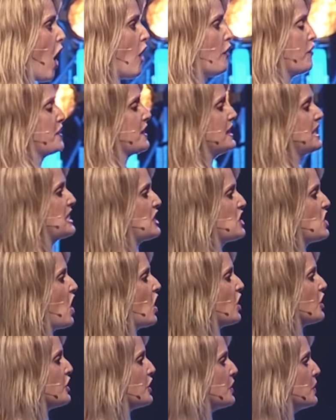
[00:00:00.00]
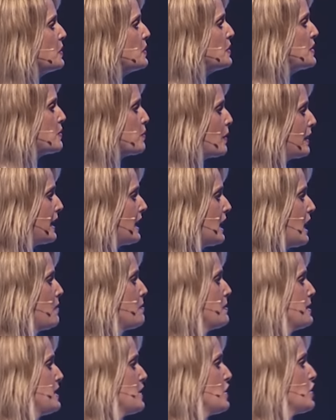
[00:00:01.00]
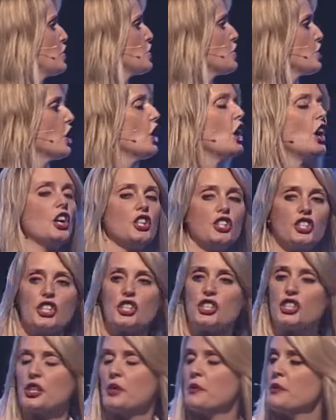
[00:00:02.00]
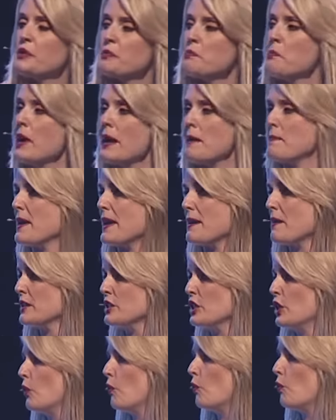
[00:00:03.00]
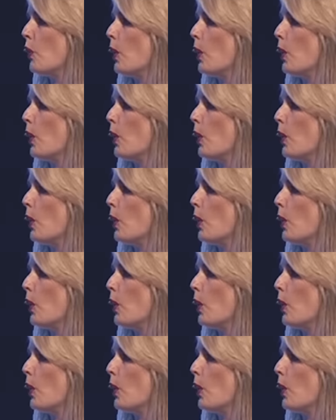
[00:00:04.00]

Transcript: often is not used when it comes to the church. It's used maybe in your